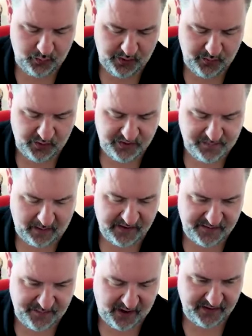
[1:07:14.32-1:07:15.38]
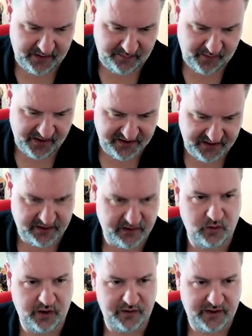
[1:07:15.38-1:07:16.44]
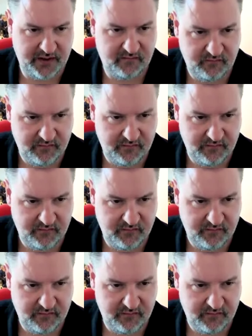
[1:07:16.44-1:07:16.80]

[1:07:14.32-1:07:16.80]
was published by the by Signal, who did